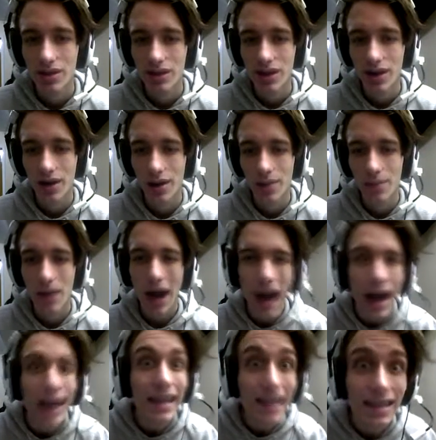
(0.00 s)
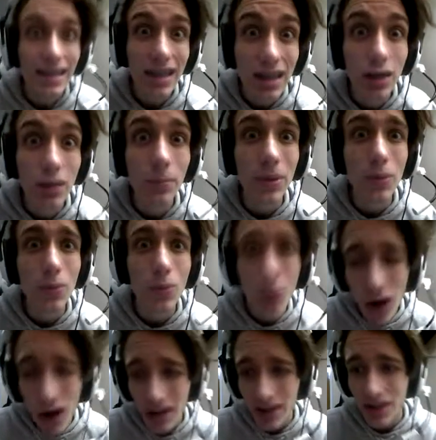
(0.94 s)
Um, I ain't gonna be
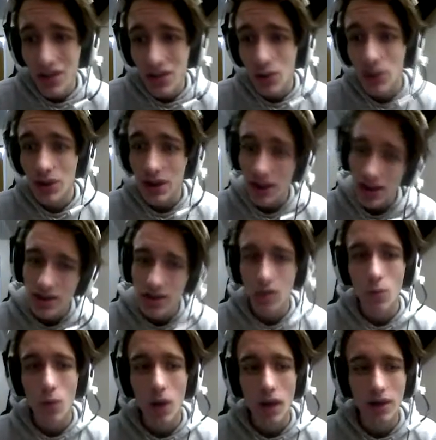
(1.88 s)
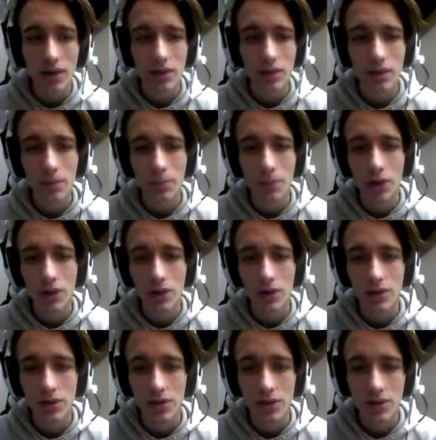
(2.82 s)
walking. You think it's a walk in the
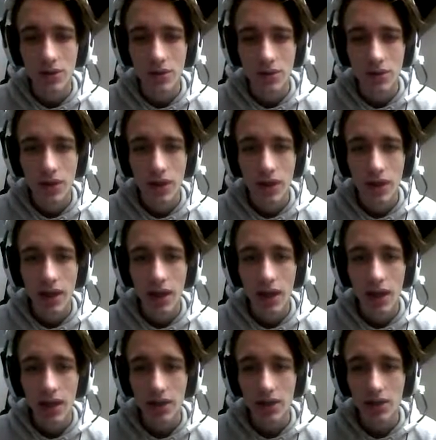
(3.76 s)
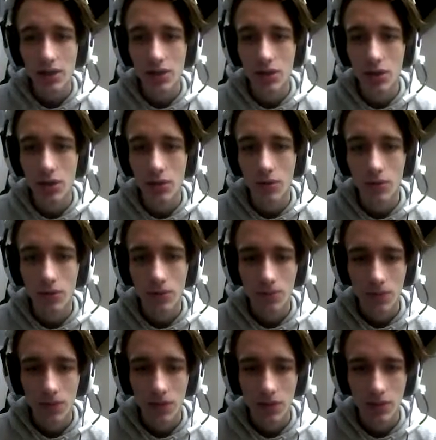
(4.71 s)
park? Heck no.
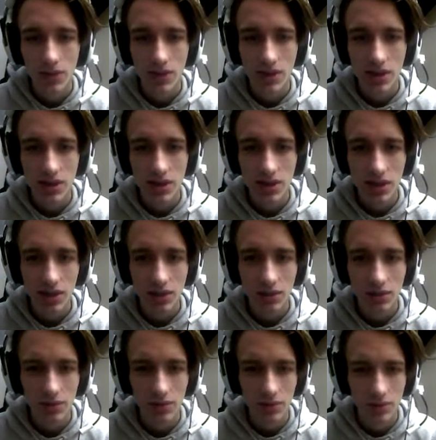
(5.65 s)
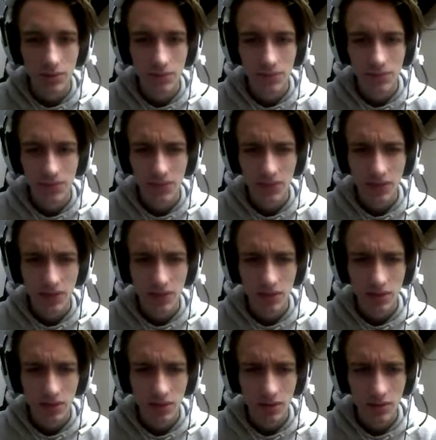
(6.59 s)
What's that sound?
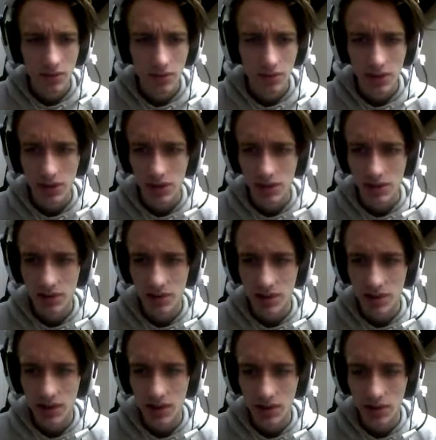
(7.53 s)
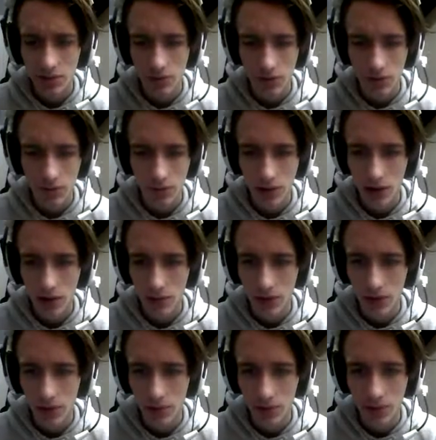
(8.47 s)
What the hell is that sound? I don't want to go that
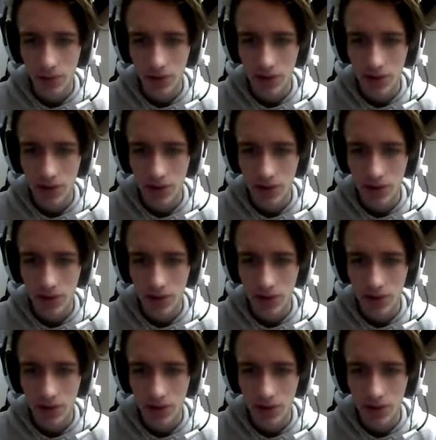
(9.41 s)
way. I want to go